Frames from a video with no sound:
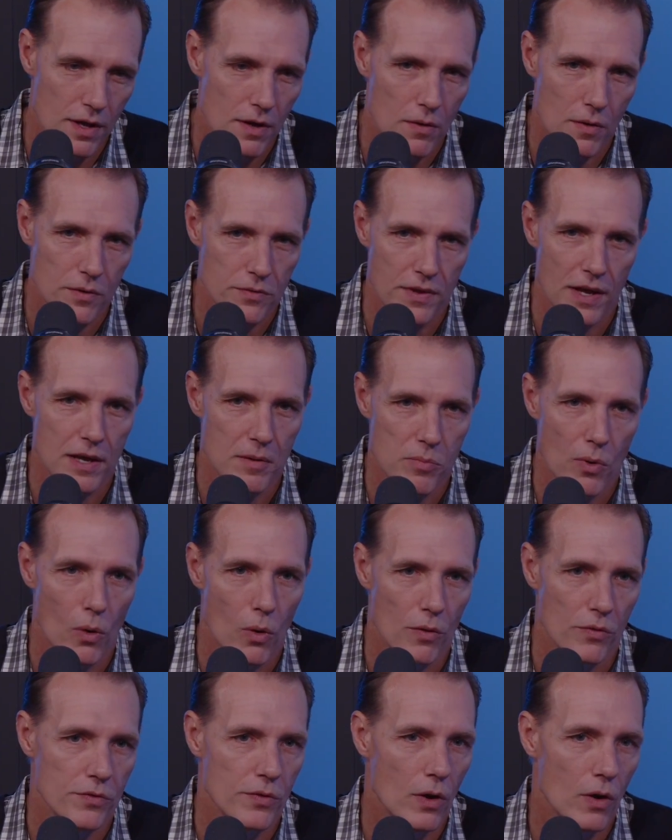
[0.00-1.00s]
it'll take
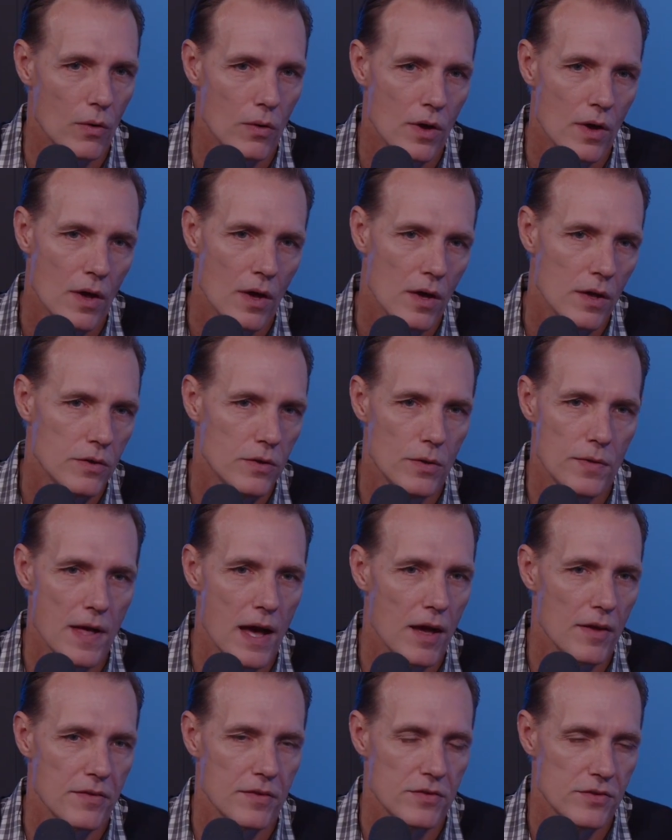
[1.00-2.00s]
both. So
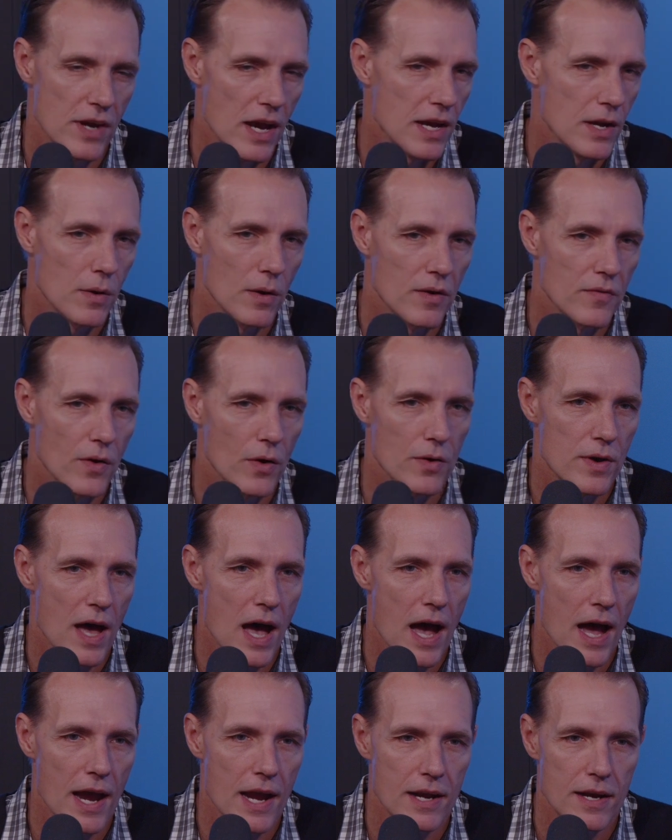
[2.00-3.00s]
January of
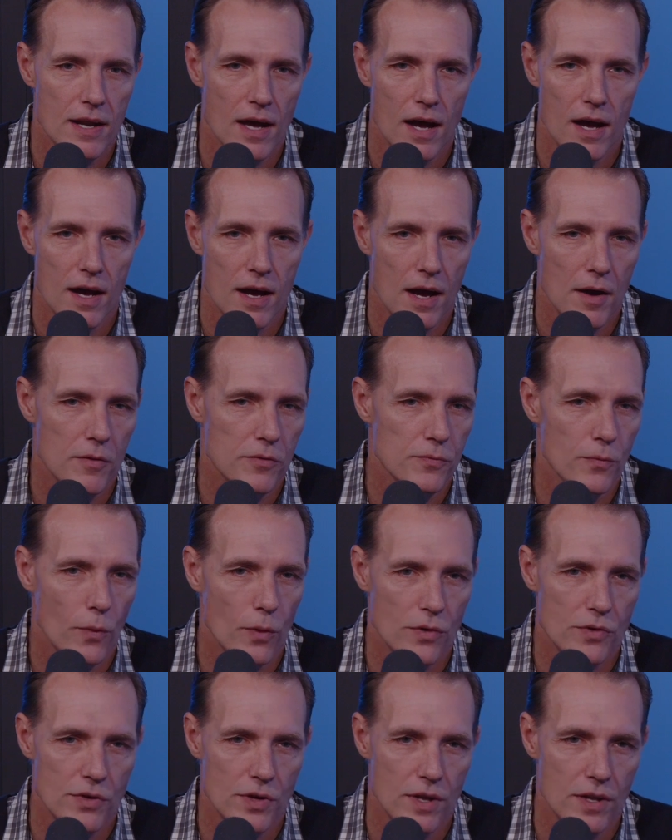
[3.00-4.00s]
2009, I was
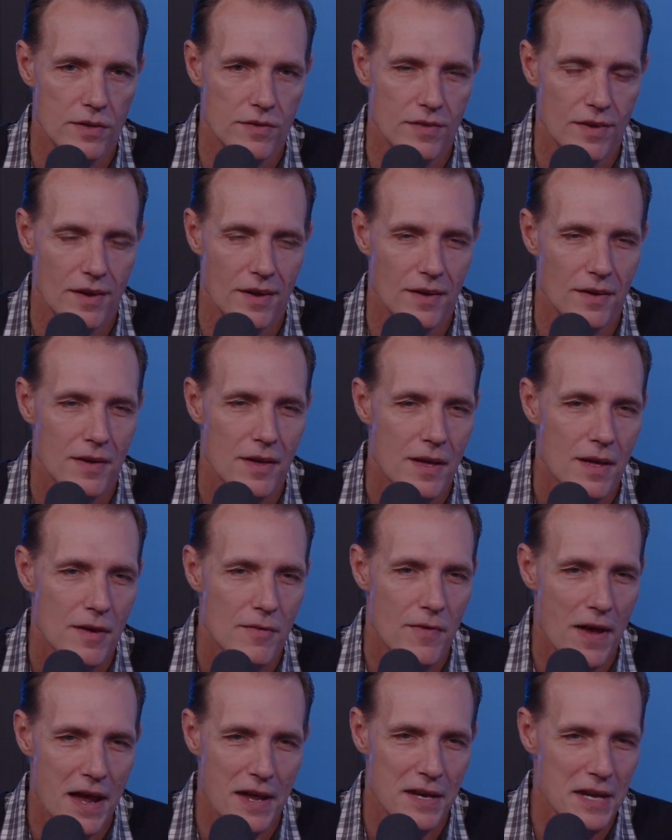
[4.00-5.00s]
fortunate.
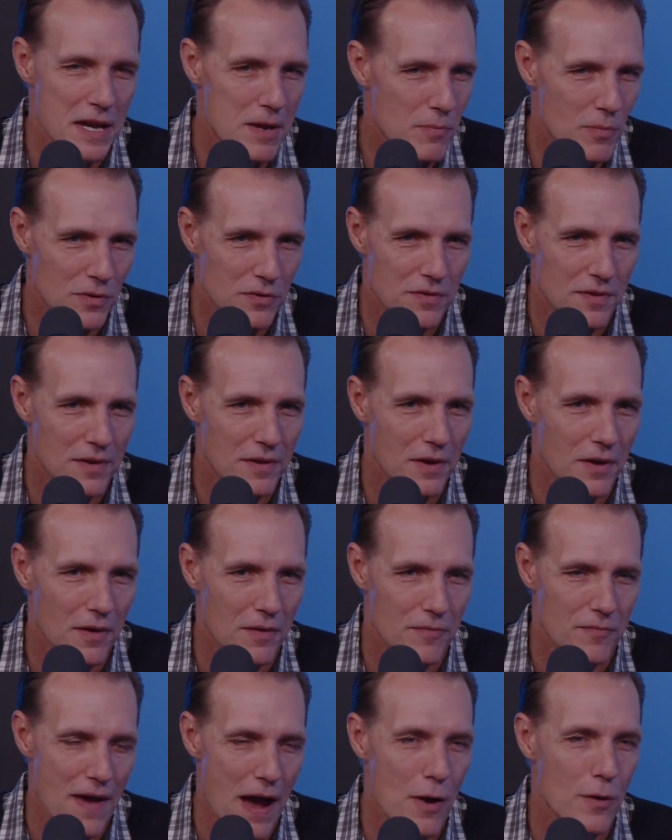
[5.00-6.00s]
Van Deeb was
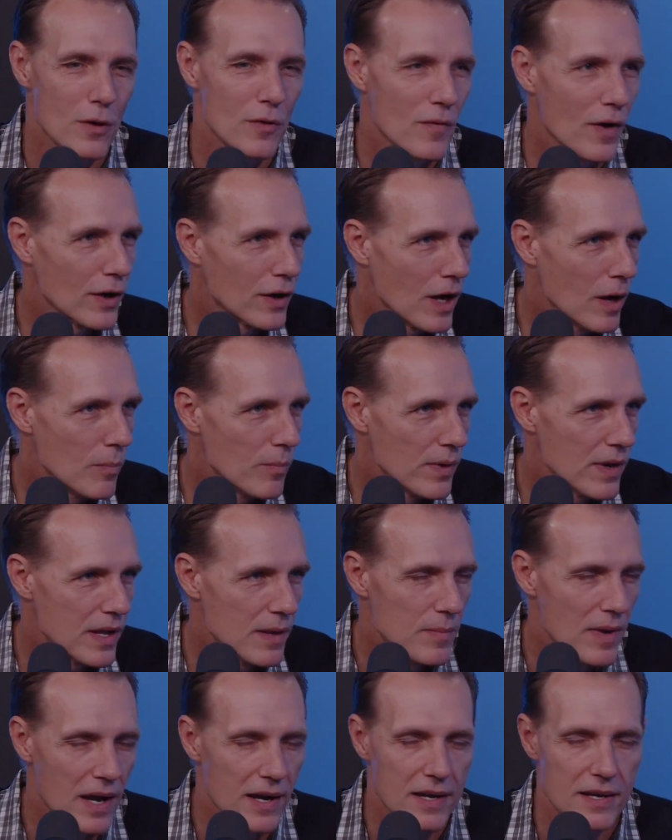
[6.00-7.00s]
the founder of our company
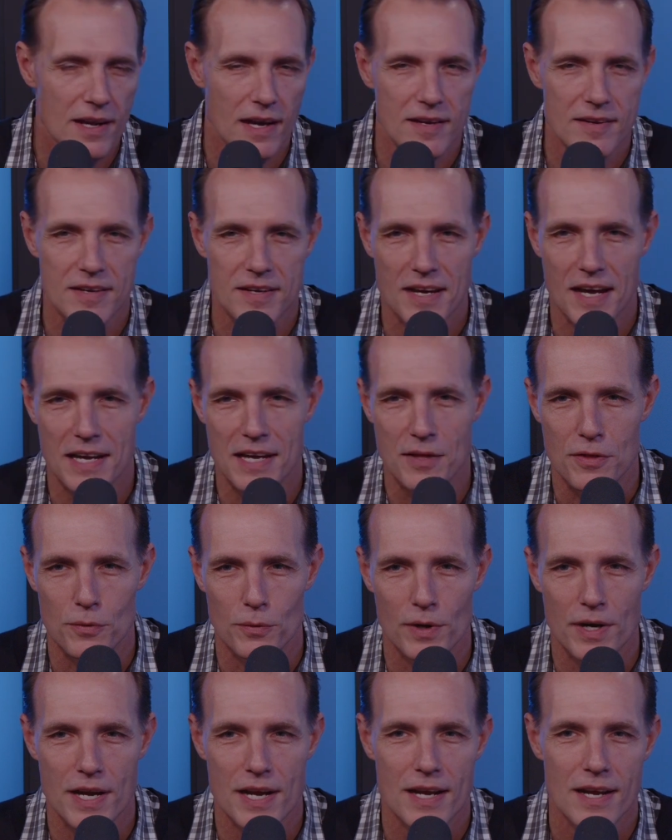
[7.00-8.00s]
back in
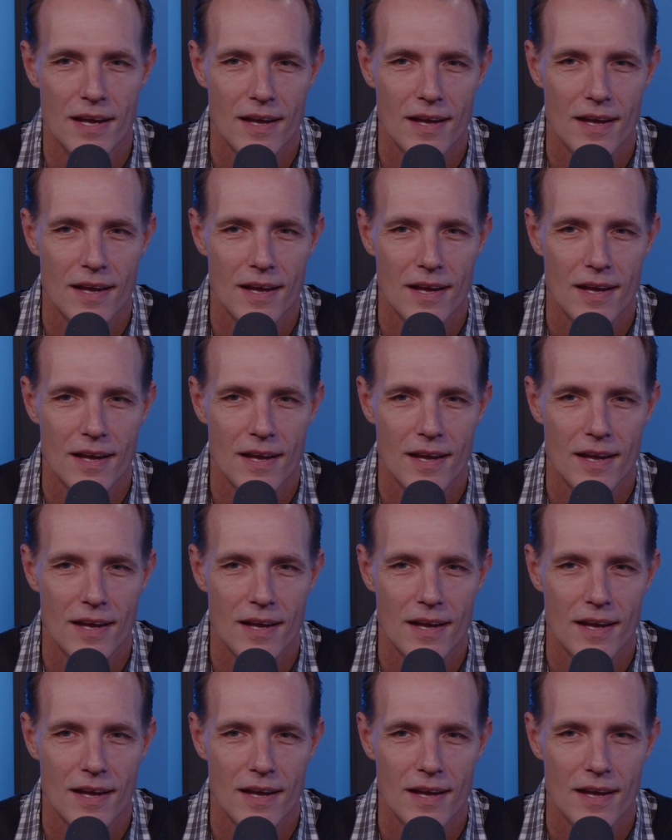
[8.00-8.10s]
1993.